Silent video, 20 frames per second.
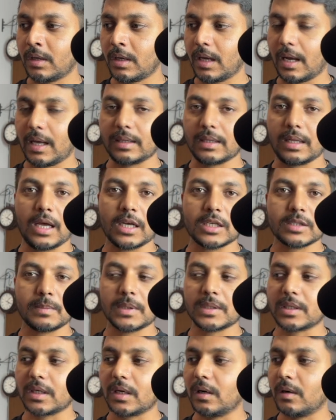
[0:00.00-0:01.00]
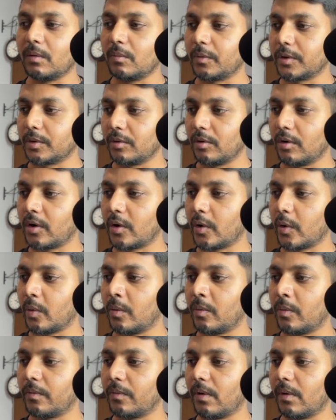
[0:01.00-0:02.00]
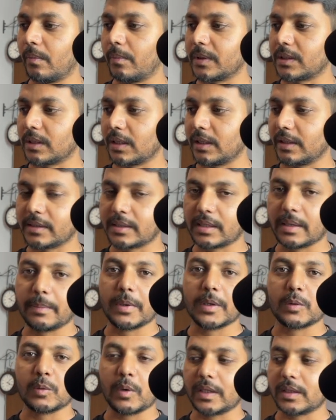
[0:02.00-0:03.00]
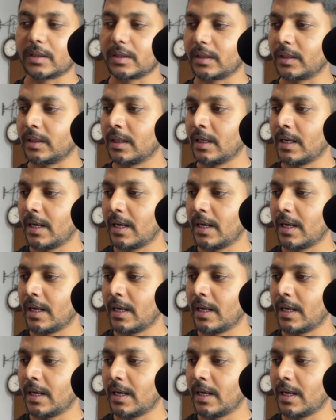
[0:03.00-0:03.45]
and the last month sale, we do not know, for basically December 23.